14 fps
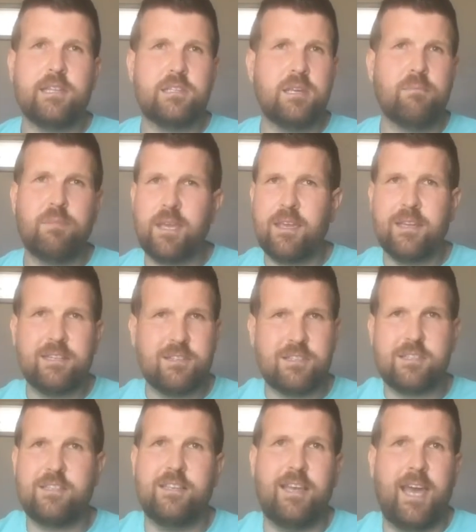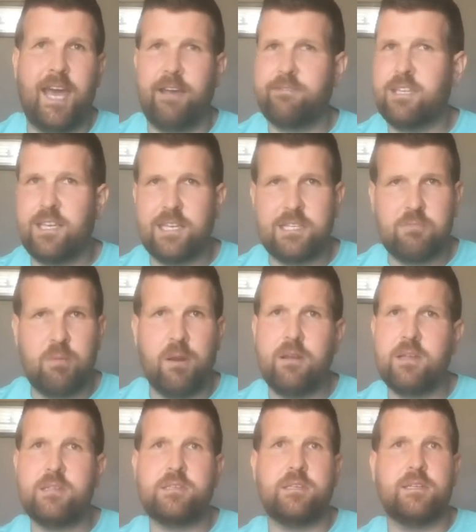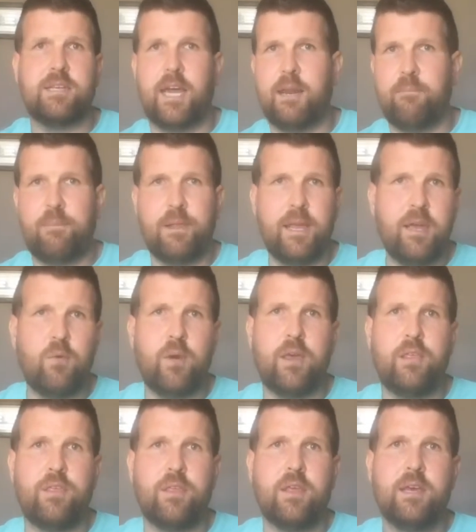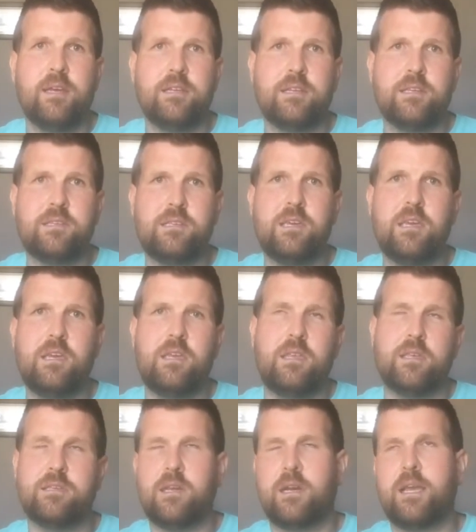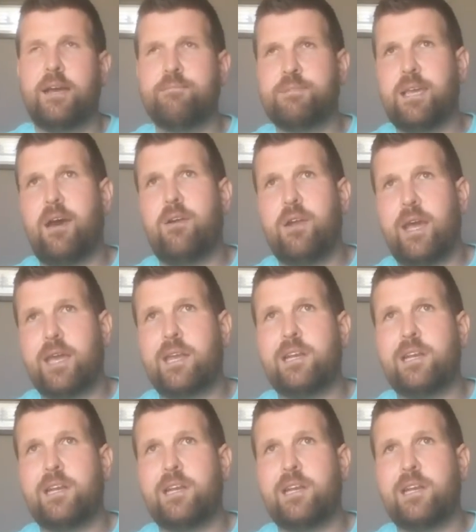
it's something you just have to experience and kind of play with to see the sun comes out.